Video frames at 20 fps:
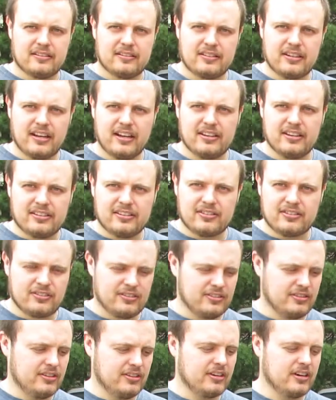cutters.
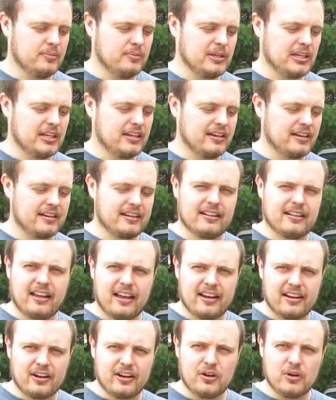You're going to be cutting a
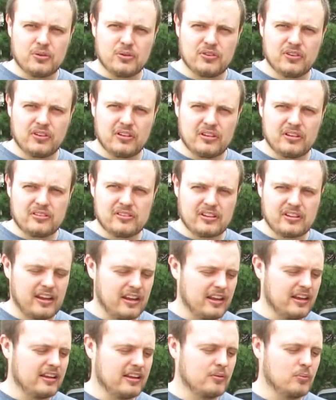lot of hoses
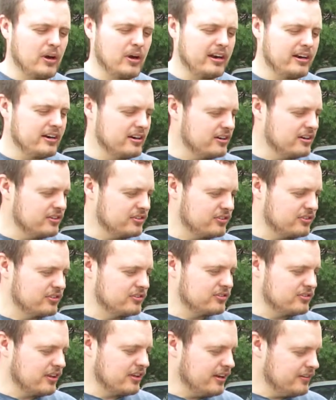and wires
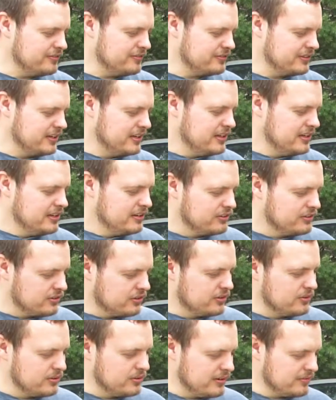and stuff,
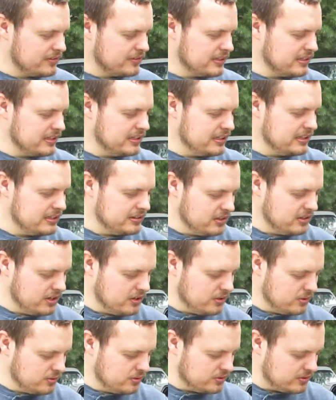so definitely need
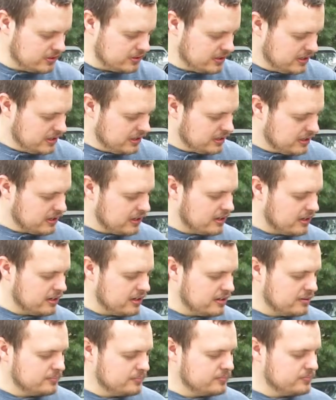those.
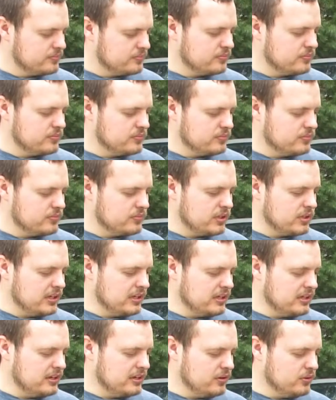
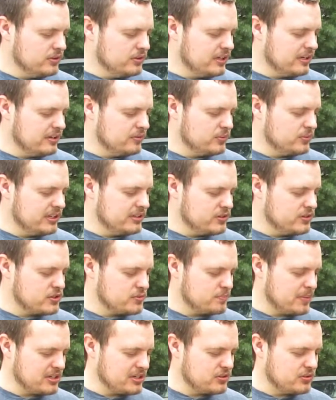The only real
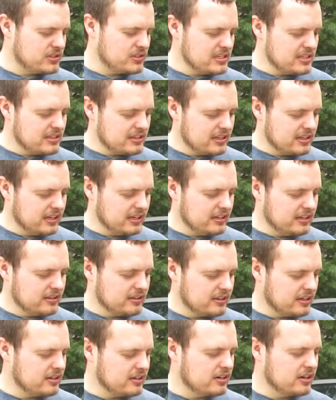specialty thing
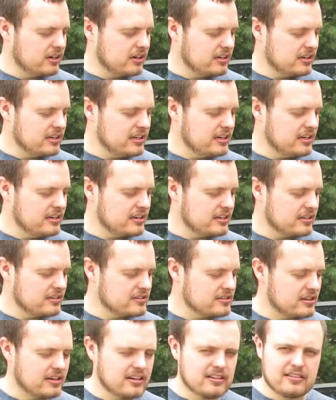that you're going to need
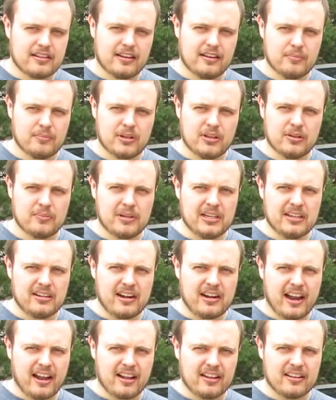is a
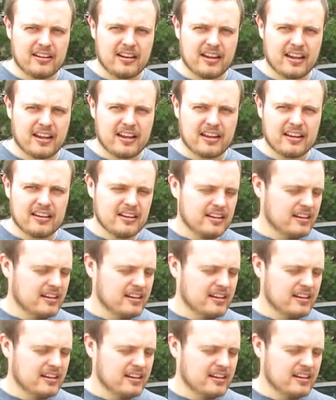10mm Allen head